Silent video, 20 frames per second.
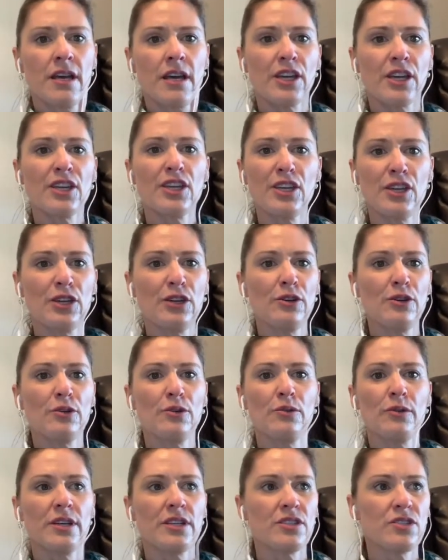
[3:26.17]
A
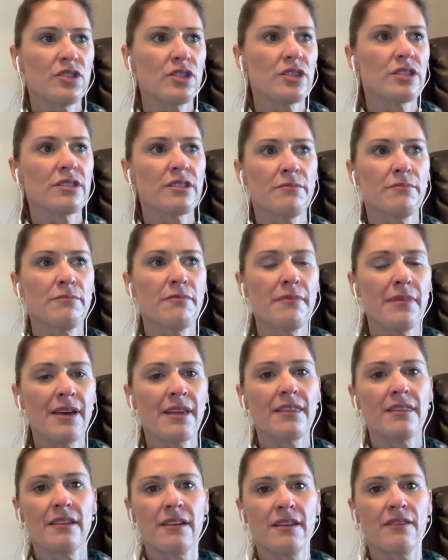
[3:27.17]
cue is just a
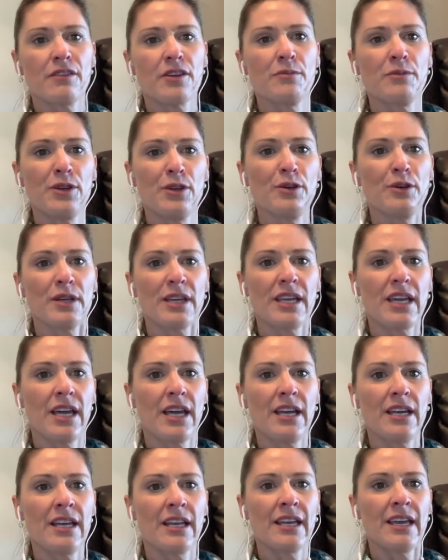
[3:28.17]
method of
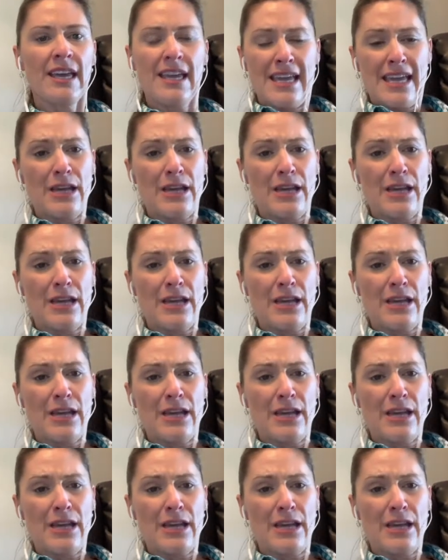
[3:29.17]
communicating.